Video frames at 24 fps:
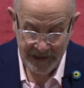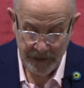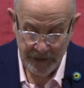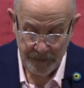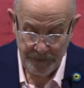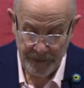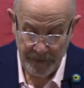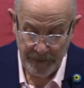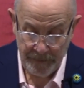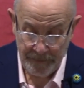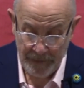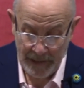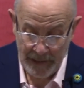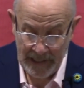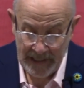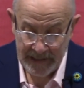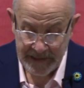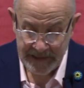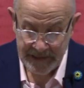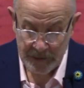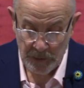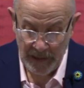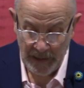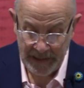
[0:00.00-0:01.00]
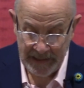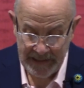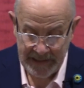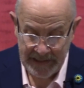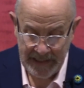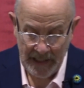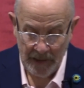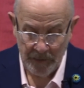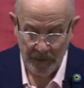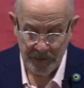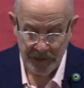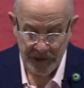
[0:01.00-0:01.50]
to prepare to
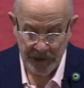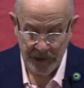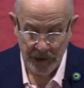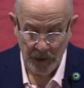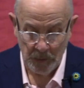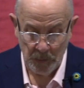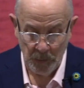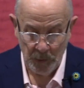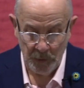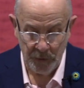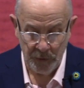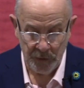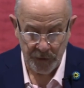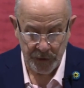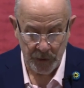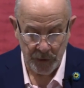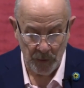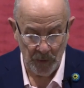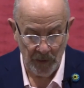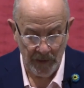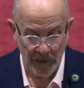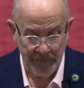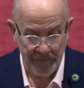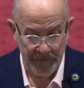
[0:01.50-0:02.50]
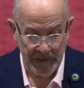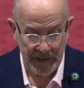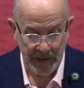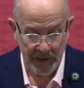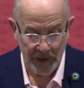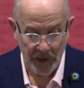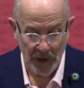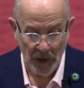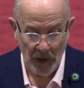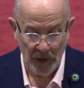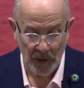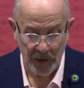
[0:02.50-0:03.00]
encounter the one true living
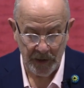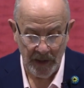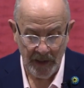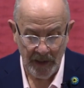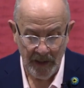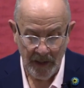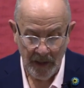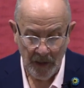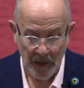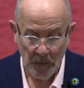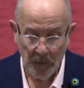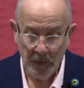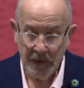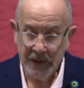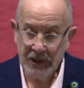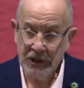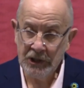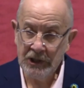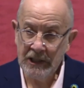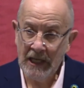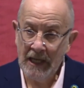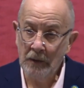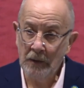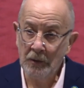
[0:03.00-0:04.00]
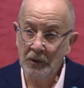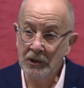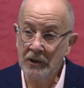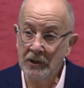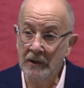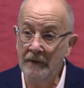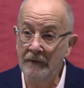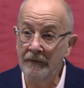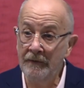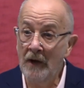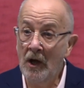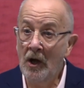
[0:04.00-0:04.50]
God with shouts
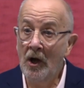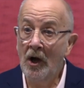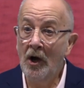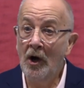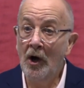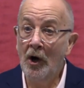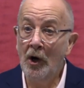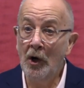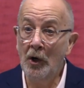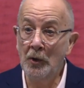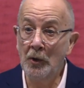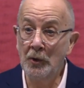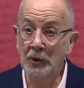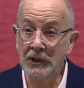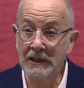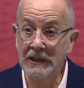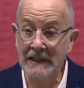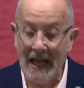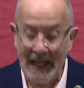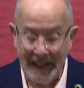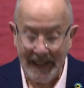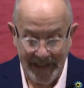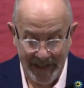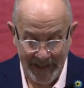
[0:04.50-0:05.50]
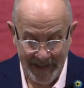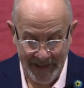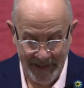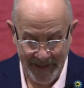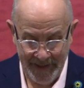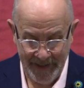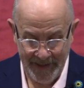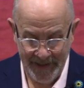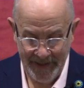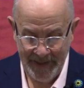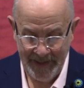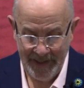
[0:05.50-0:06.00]
of Hosanna
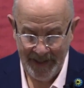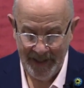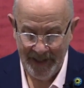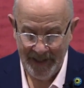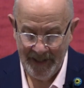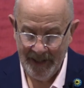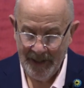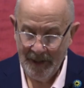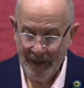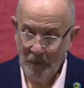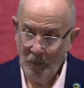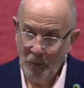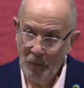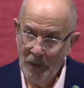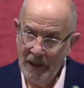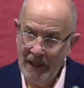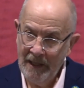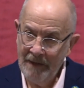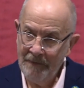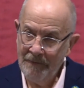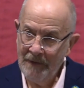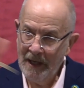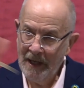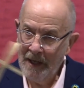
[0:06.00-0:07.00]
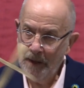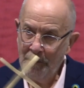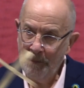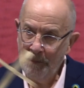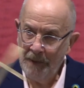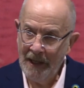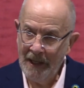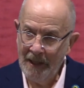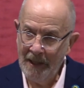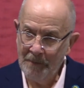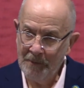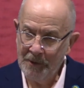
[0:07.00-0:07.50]
and wave our
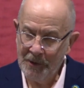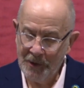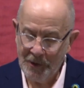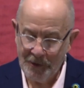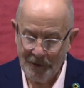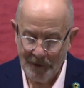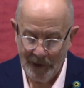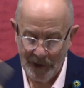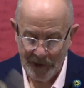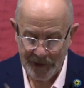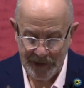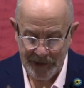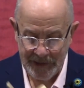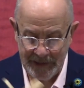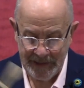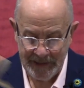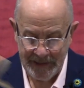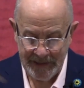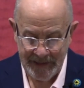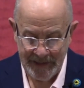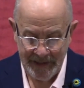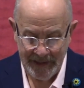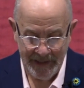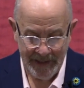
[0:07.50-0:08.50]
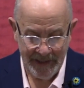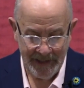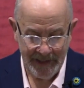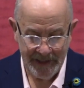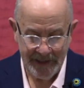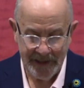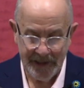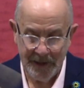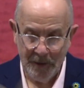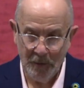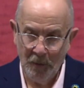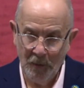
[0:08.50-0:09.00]
palm crosses
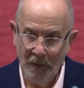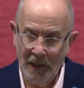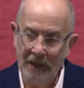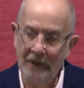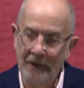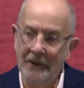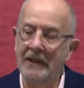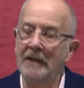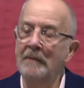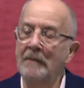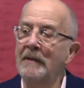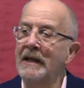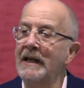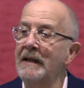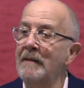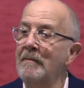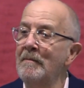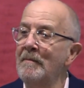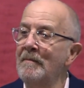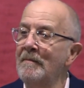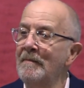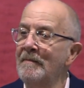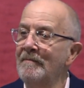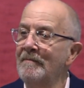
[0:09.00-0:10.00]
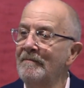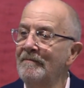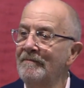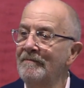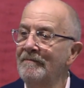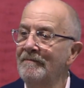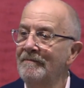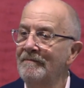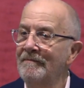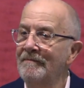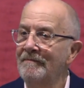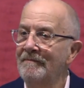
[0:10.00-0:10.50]
to welcome Him
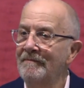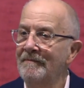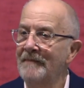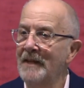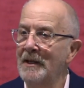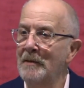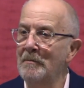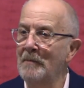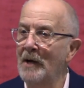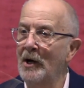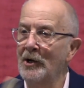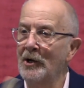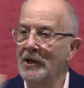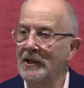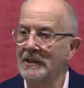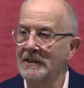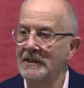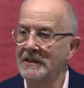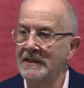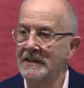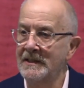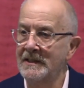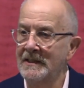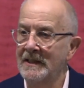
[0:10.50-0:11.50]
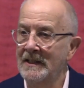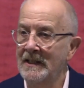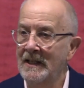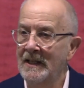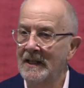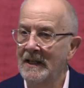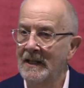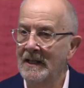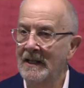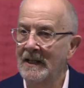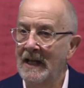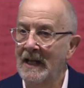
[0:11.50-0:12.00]
among us.
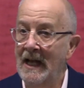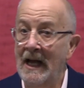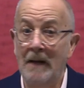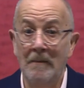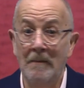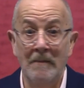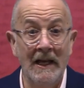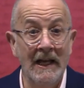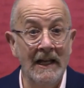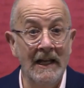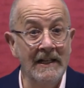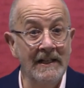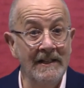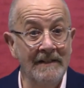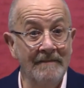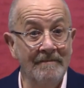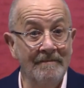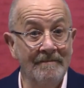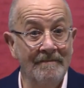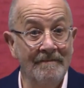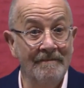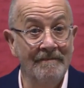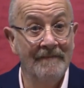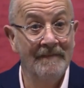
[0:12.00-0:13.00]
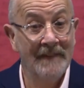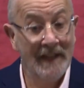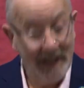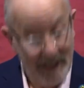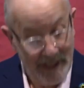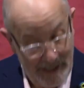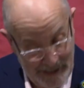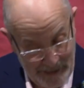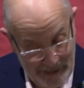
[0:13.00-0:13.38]
Amen. Amen.